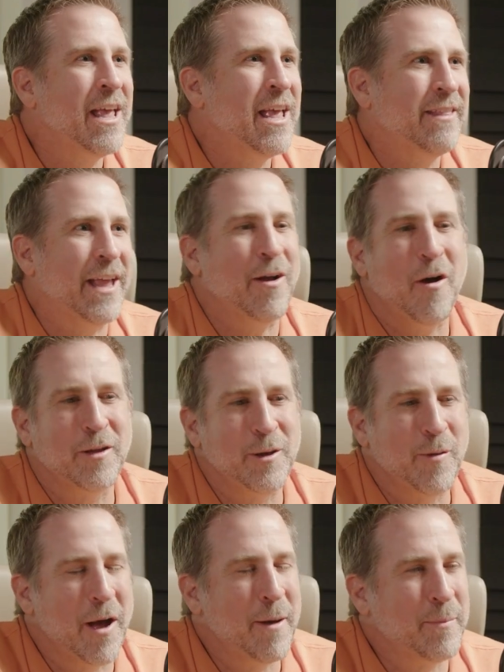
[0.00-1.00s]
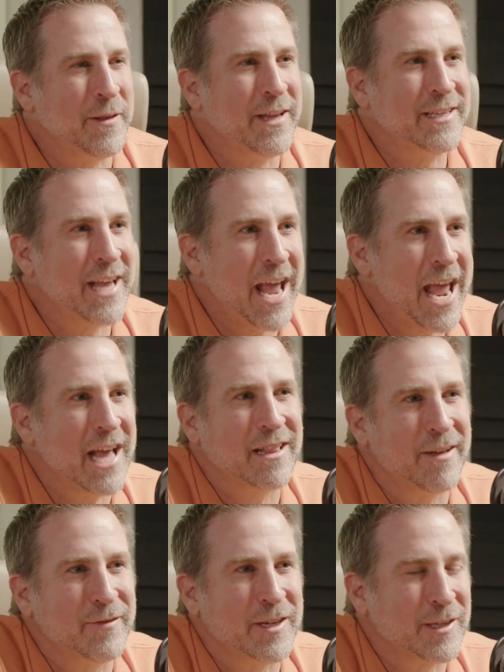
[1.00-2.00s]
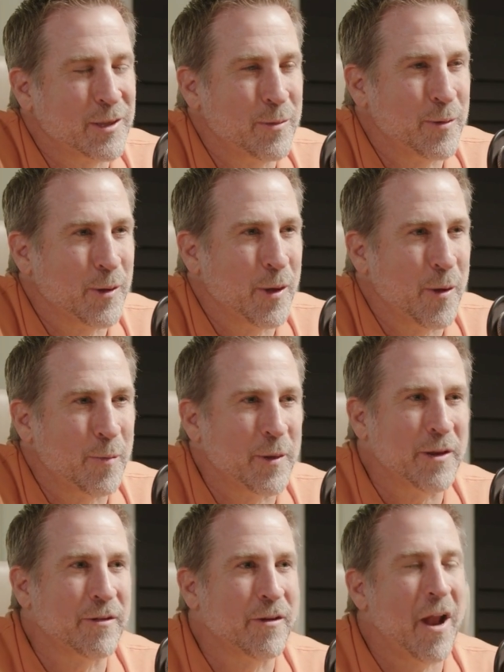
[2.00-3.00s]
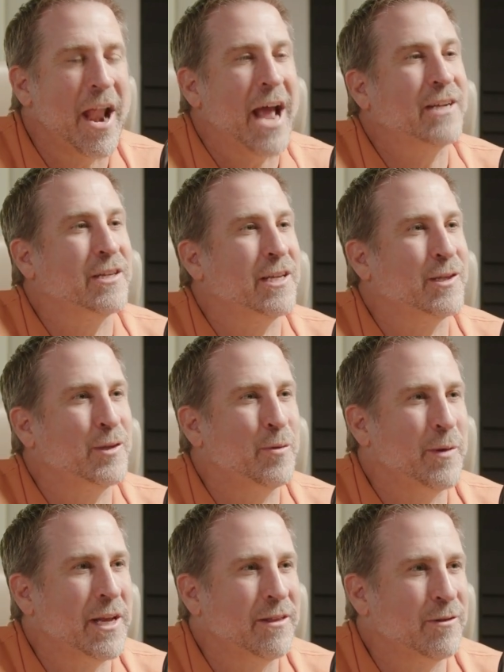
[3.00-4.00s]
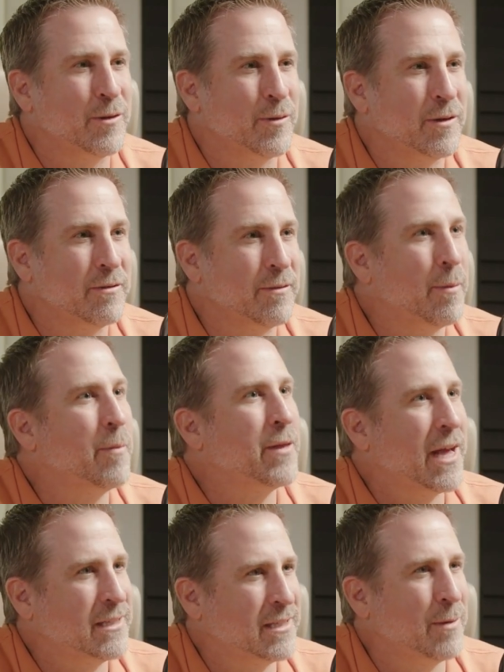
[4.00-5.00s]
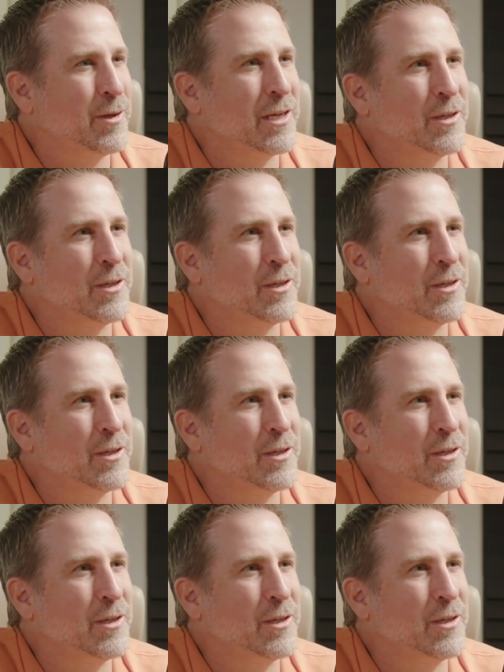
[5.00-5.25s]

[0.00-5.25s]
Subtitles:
they call you up and they say, hey, I'd love to assume your loan. But they're not actually assuming it. They're doing, remember that subject